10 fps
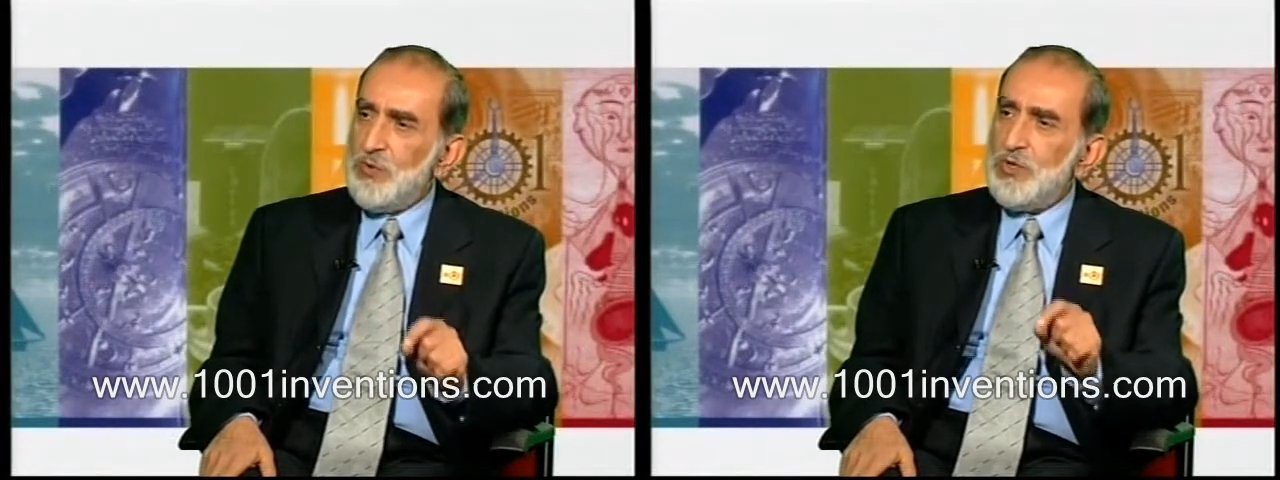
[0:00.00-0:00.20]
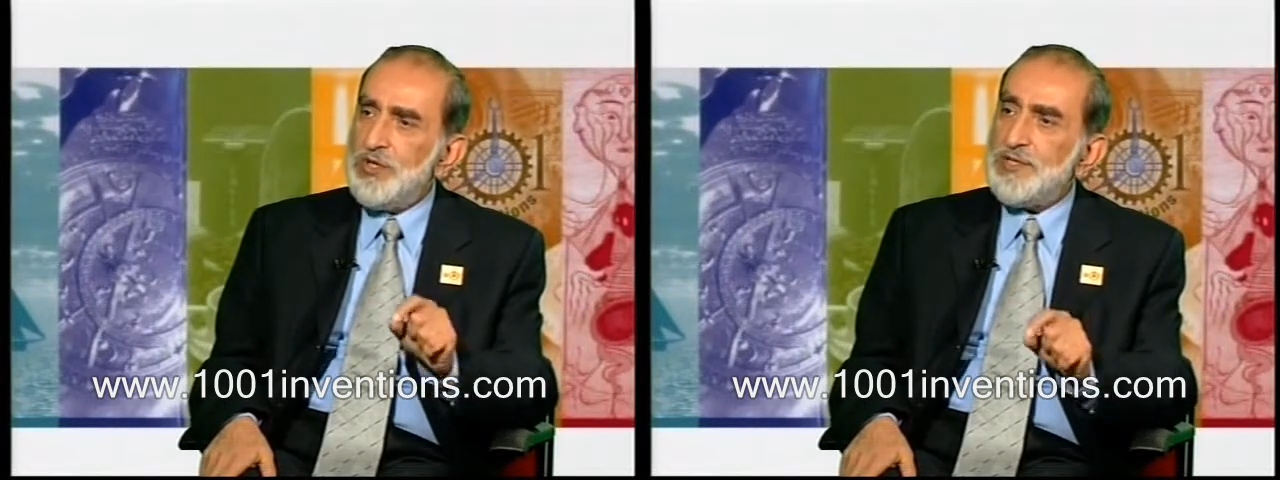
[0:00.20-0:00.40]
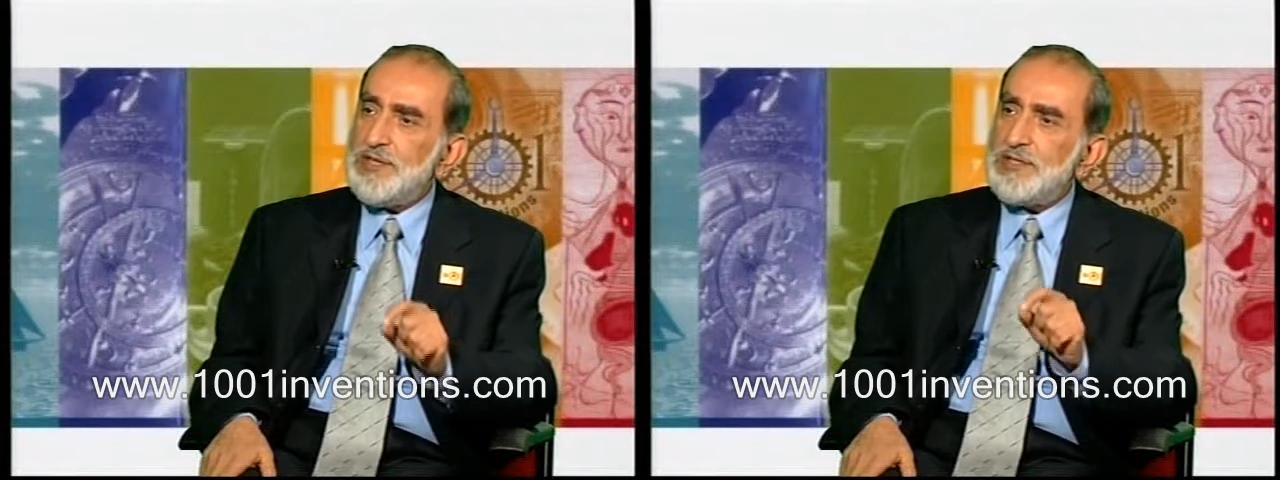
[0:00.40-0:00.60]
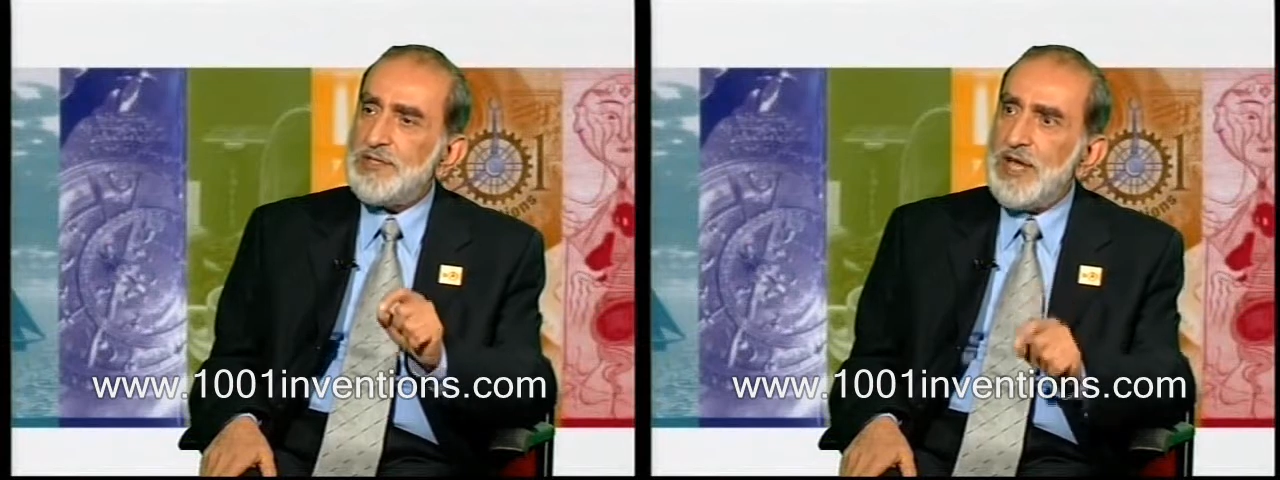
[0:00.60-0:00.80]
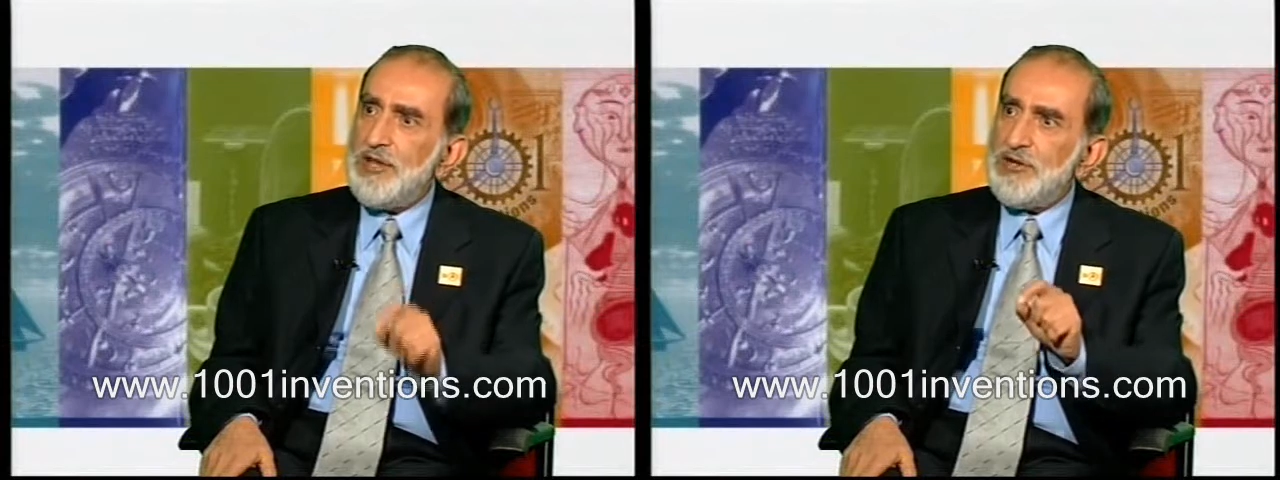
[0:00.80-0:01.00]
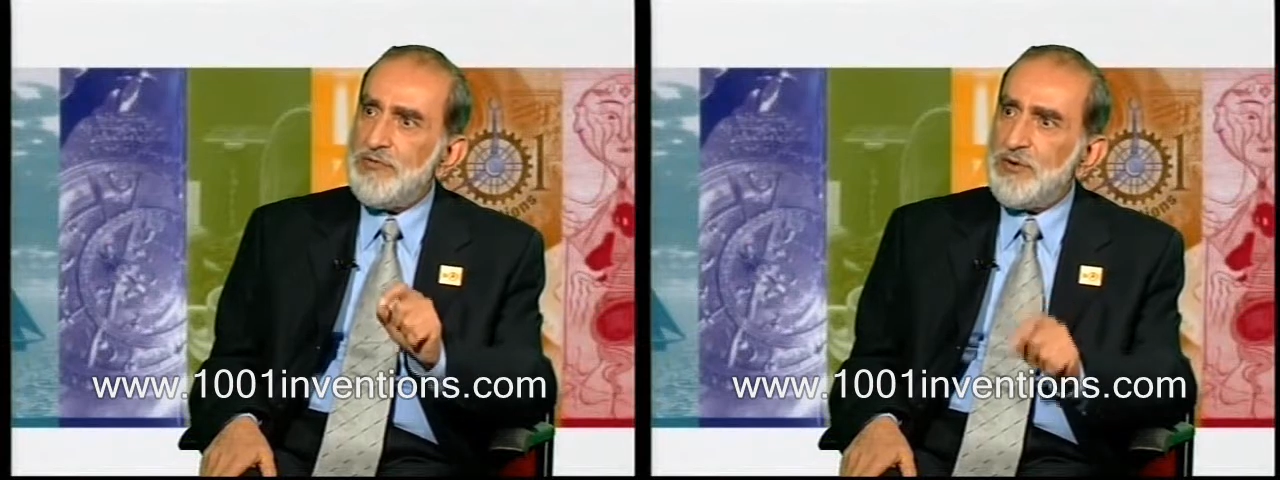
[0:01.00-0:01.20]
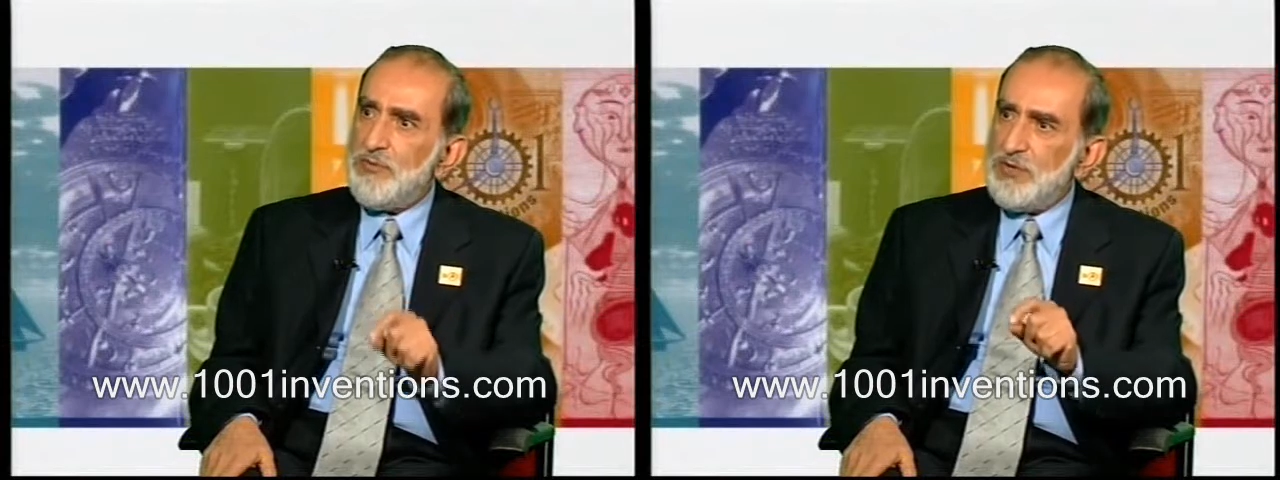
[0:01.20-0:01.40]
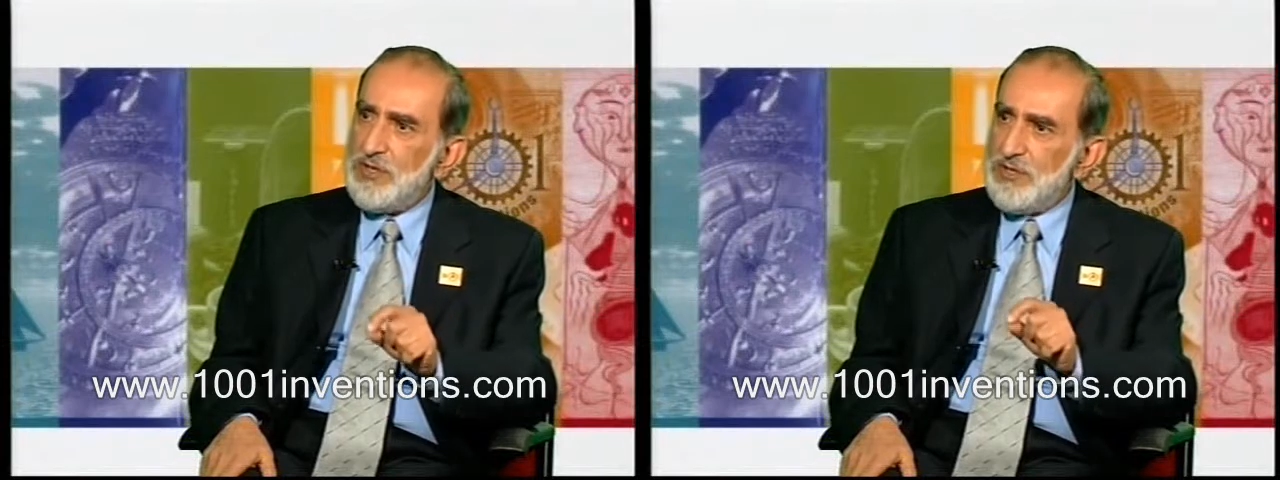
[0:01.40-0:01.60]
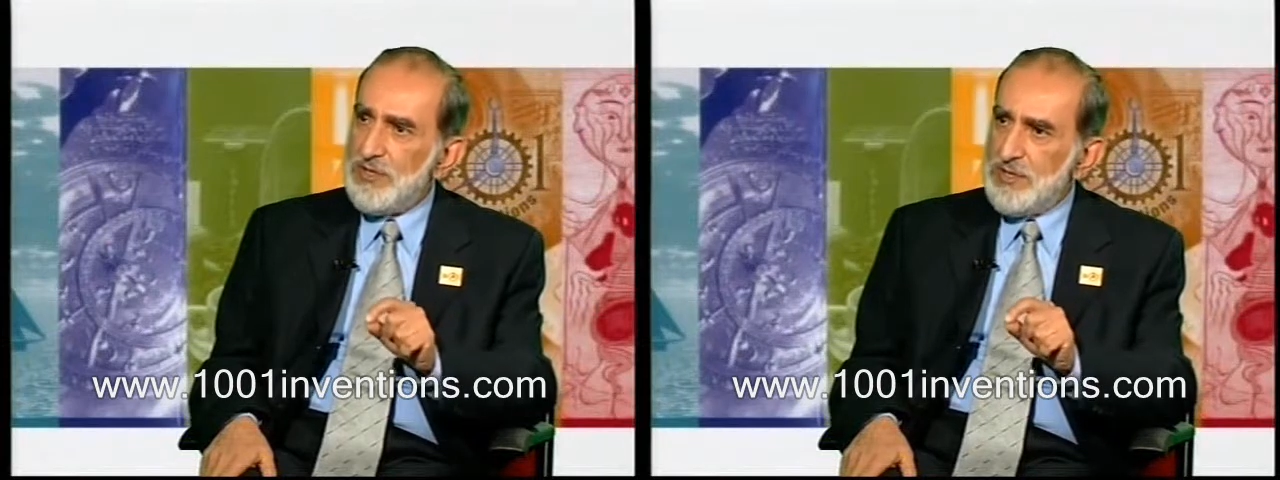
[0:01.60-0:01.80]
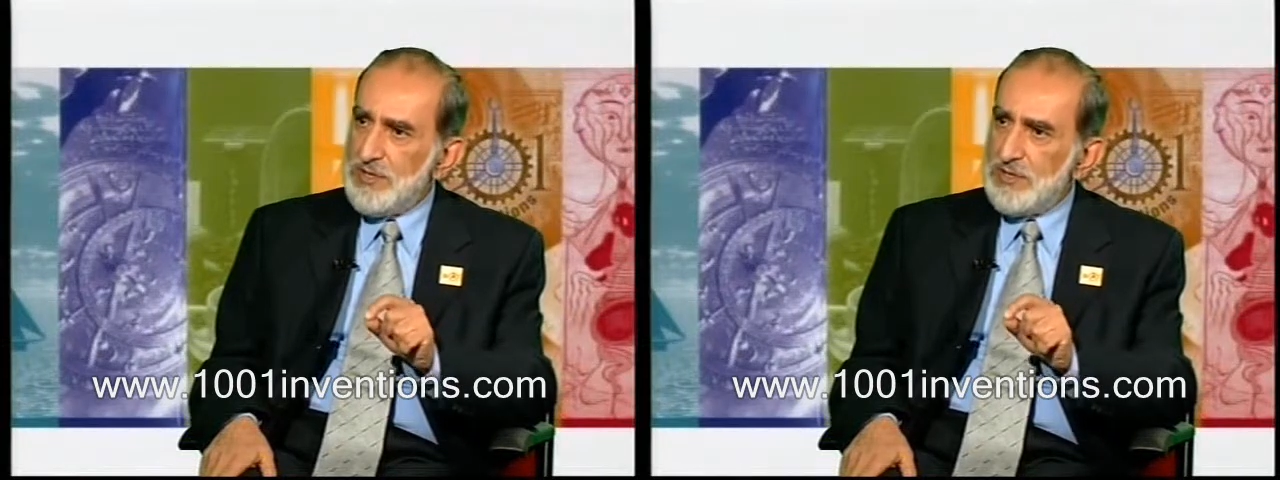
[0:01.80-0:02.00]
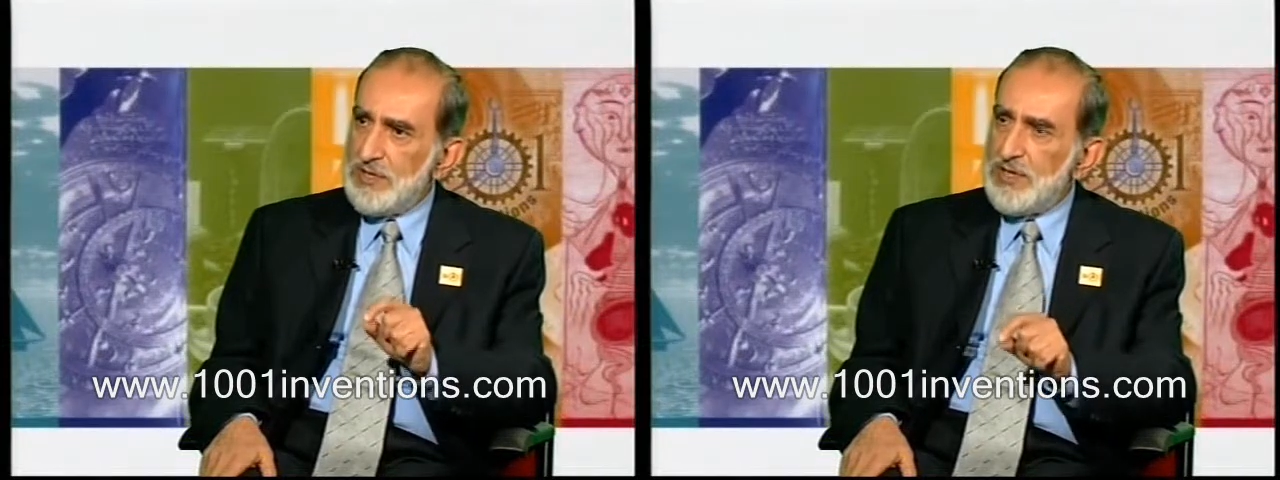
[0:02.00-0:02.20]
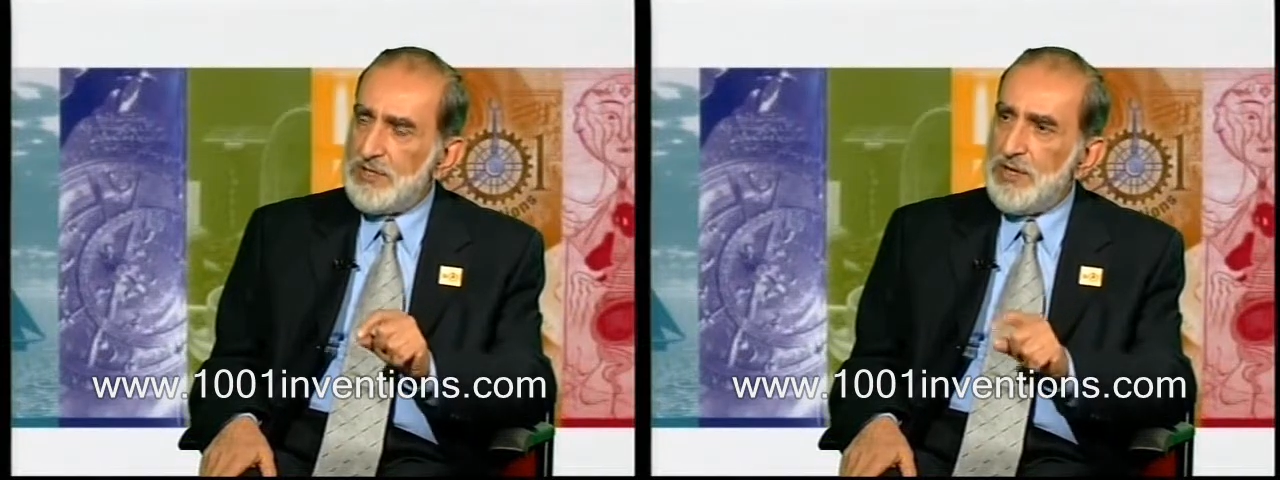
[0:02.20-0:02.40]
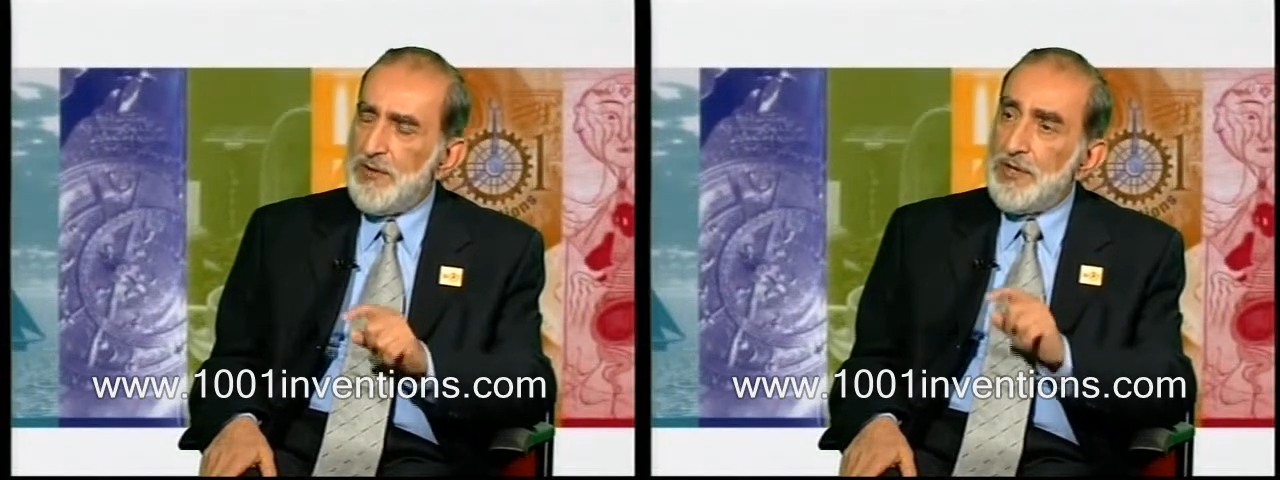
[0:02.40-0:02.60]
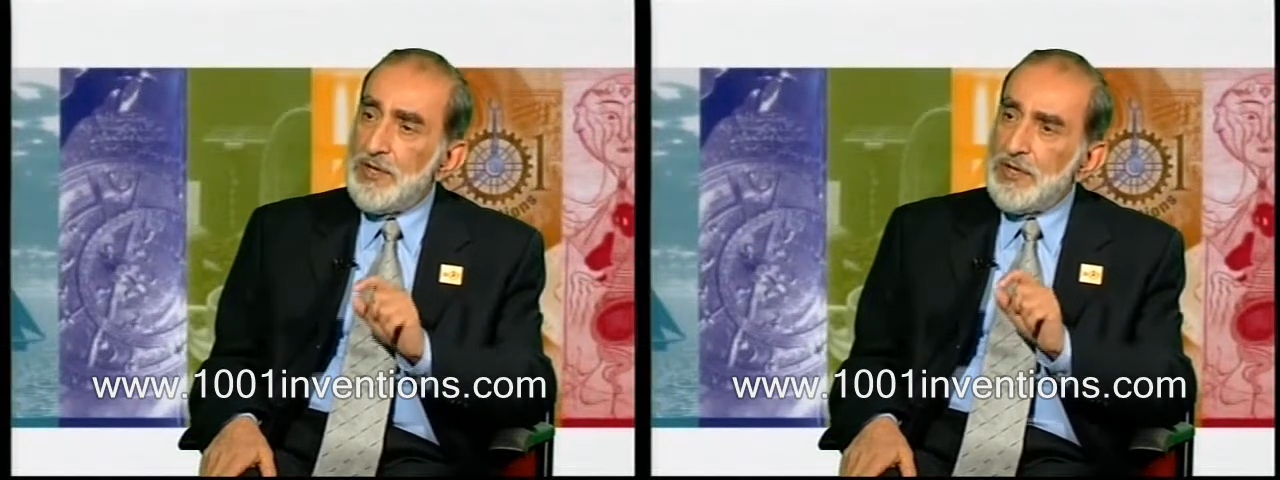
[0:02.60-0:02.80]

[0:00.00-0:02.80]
will get a salary from the state.